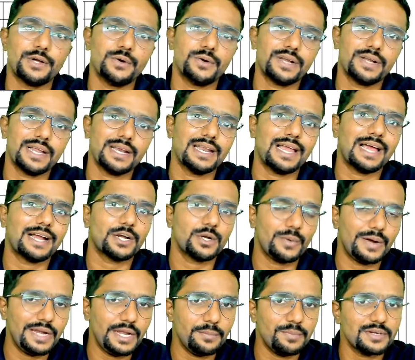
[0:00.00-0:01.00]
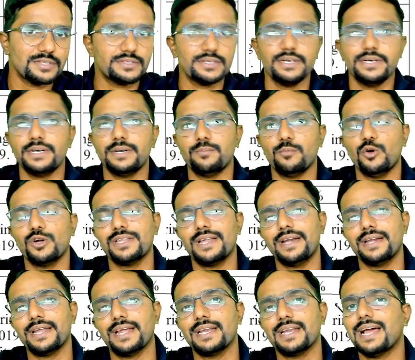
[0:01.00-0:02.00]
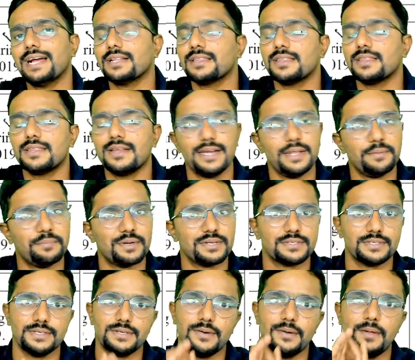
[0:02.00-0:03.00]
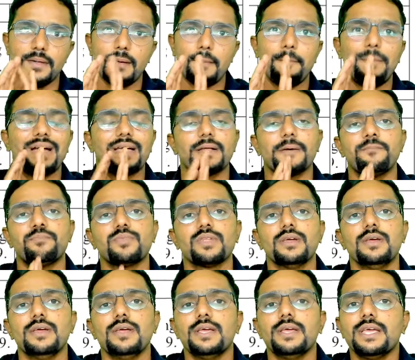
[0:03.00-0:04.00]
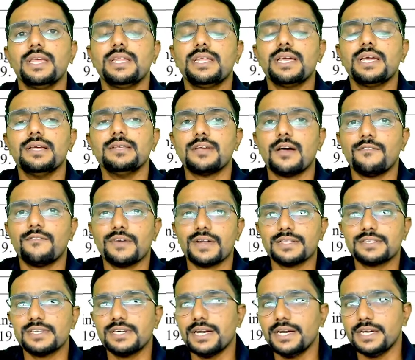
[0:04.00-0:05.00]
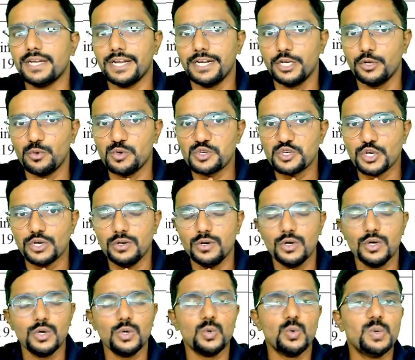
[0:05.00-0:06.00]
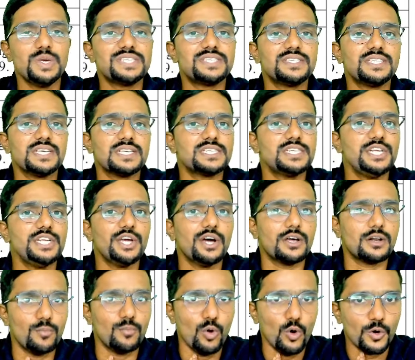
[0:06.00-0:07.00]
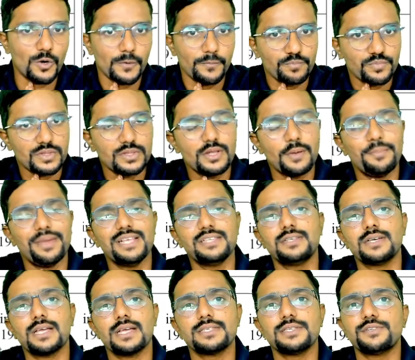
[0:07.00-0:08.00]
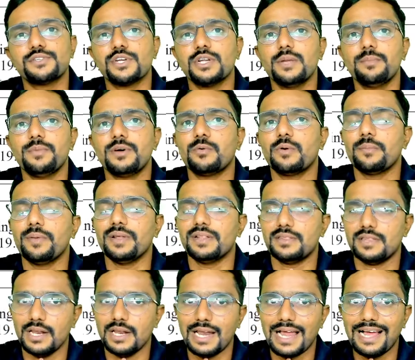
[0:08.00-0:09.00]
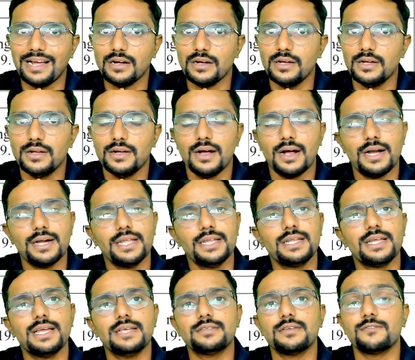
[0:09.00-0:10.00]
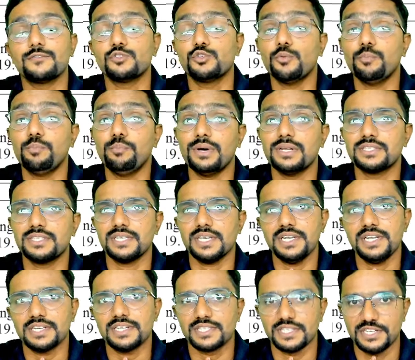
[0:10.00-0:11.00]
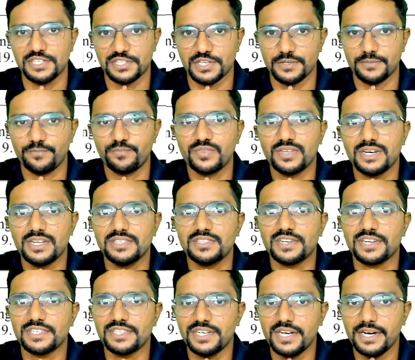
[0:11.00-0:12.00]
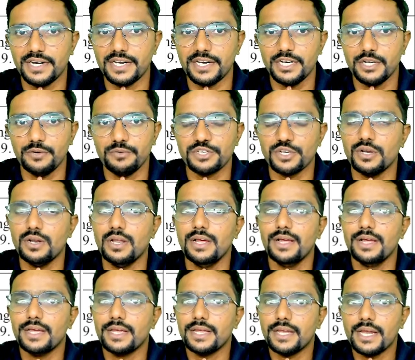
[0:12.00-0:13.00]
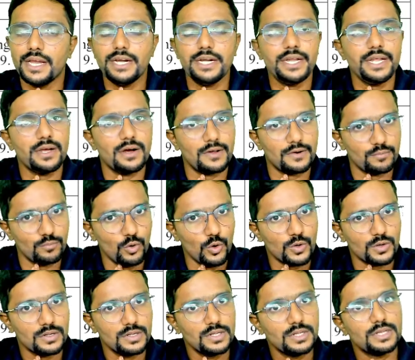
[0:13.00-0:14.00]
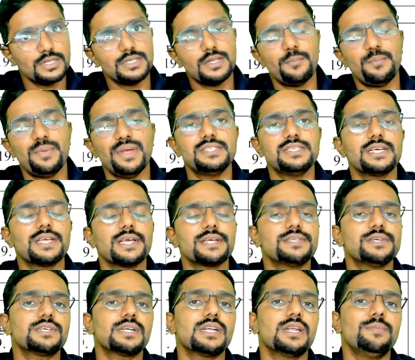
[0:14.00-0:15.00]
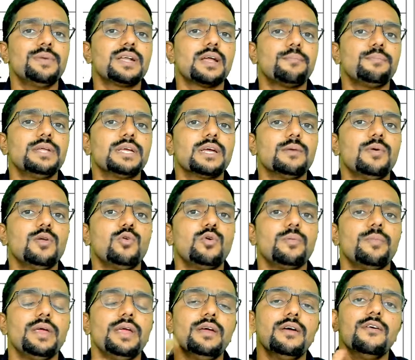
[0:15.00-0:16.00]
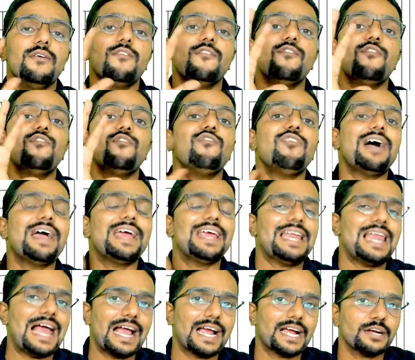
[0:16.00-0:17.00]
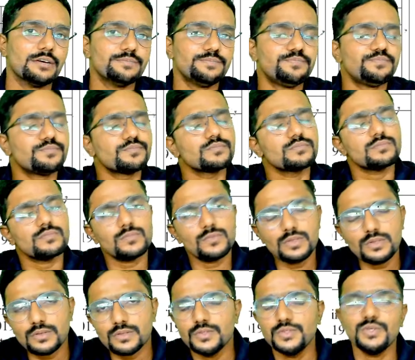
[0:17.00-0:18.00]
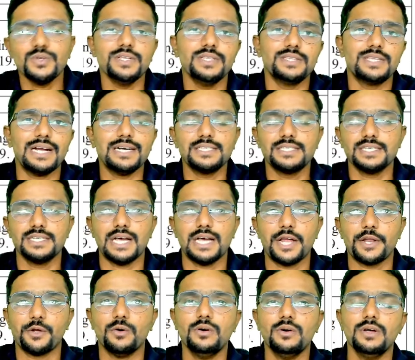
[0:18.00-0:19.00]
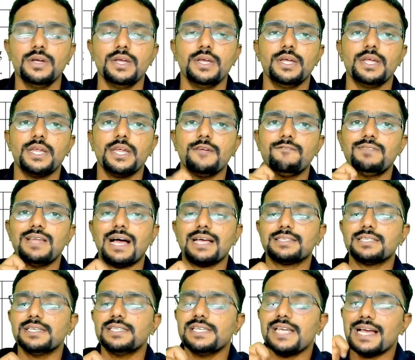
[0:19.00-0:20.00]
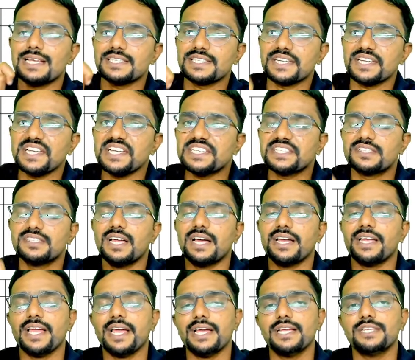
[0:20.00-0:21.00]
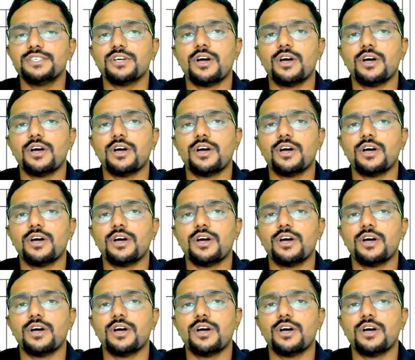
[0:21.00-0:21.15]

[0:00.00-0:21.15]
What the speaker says: to 10 lakh, 20%, more than 10 lakh, 30%. But in case of resident individual who is 60 or more, the basic exemption limit would be 3 lakh. And in case of super senior citizen, that is resident individual 80 or more, the basic exemption limit applicable would be 5 lakh. So in that scenario, if the assessee has reached the age